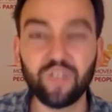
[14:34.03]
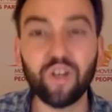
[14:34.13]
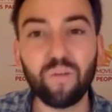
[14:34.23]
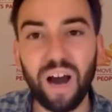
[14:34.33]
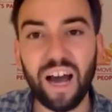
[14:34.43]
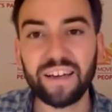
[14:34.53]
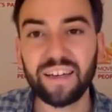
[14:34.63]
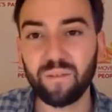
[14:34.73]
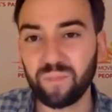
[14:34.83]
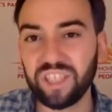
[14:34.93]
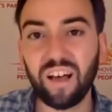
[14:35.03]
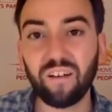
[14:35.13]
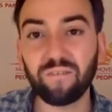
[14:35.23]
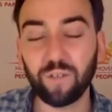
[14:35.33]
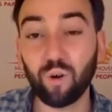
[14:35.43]
Joe Biden
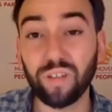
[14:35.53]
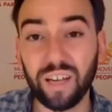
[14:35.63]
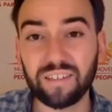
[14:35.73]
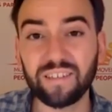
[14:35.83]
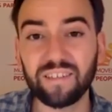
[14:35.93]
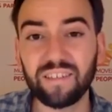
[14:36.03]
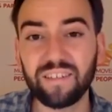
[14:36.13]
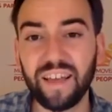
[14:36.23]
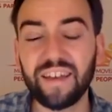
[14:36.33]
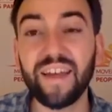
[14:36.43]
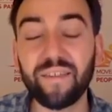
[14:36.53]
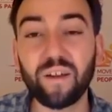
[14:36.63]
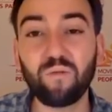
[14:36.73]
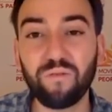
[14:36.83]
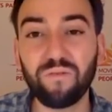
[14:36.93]
himself told us that
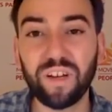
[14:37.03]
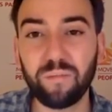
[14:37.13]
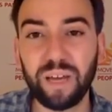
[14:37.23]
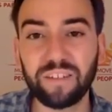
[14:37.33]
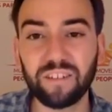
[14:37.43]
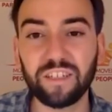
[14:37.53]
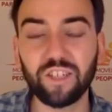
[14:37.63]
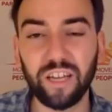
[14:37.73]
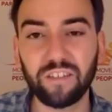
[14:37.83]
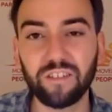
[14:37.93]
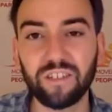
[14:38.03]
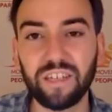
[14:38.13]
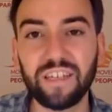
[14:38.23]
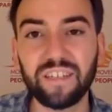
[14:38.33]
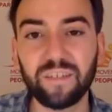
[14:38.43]
nothing will fundamentally change
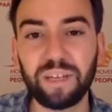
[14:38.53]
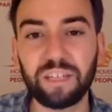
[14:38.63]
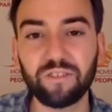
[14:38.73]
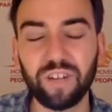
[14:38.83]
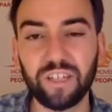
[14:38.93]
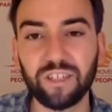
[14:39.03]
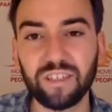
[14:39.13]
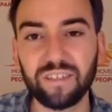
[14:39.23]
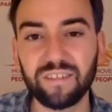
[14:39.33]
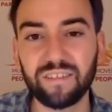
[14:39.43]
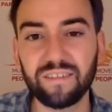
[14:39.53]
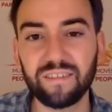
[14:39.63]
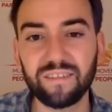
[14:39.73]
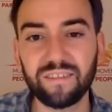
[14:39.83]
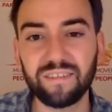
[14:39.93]
in his administration.
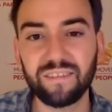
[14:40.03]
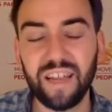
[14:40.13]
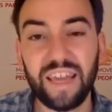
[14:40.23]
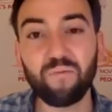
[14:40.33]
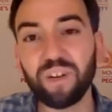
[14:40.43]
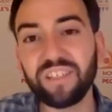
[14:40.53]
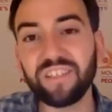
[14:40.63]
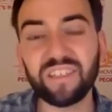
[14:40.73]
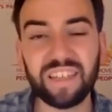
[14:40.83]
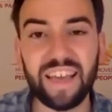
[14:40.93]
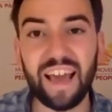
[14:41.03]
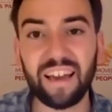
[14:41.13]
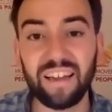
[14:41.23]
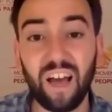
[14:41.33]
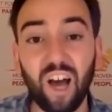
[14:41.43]
He recently
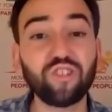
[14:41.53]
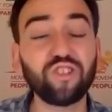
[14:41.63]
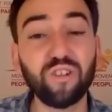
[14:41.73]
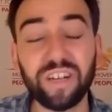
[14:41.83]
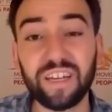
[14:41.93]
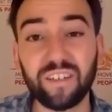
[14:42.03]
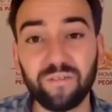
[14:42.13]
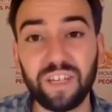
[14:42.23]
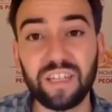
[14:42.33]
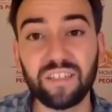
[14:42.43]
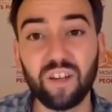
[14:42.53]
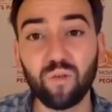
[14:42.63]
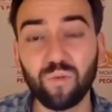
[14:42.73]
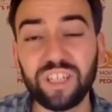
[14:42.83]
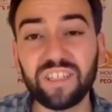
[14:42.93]
had a surrogate of his
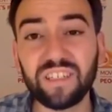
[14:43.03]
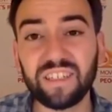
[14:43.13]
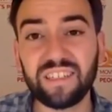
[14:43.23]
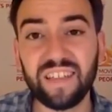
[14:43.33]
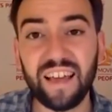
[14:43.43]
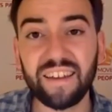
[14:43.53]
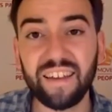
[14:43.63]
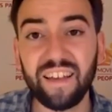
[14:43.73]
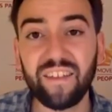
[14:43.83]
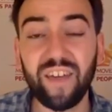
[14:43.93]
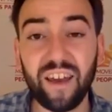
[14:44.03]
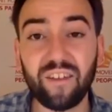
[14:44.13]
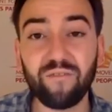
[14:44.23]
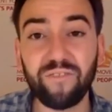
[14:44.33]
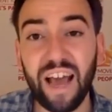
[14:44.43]
recently said that
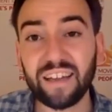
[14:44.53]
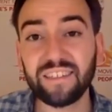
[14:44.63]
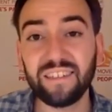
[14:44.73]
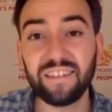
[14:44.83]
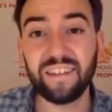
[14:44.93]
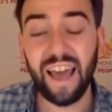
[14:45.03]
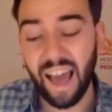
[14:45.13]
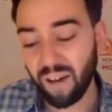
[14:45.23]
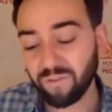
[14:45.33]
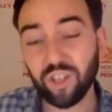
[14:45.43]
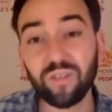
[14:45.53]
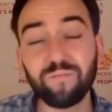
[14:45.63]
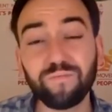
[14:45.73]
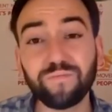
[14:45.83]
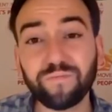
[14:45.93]
in fact,
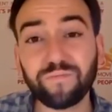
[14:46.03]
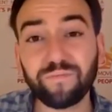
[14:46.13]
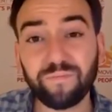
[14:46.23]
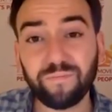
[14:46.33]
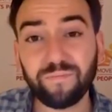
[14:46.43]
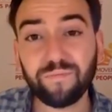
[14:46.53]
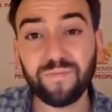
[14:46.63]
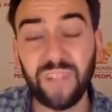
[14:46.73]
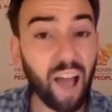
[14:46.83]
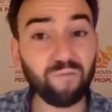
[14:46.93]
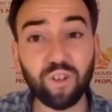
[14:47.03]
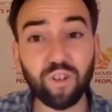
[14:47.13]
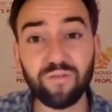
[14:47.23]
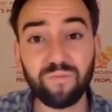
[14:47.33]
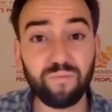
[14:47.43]
after
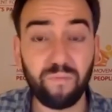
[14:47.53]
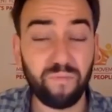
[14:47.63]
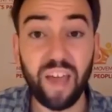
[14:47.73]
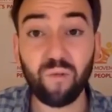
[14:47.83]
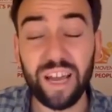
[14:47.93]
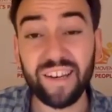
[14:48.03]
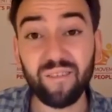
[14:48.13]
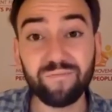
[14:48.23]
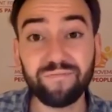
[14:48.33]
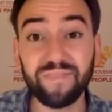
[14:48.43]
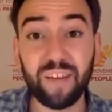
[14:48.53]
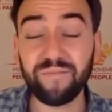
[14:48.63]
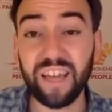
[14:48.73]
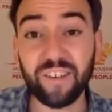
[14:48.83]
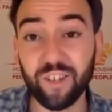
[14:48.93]
they win,
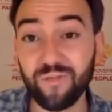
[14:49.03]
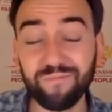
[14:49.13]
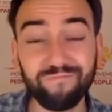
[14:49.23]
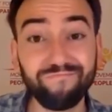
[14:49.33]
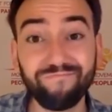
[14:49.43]
if they do,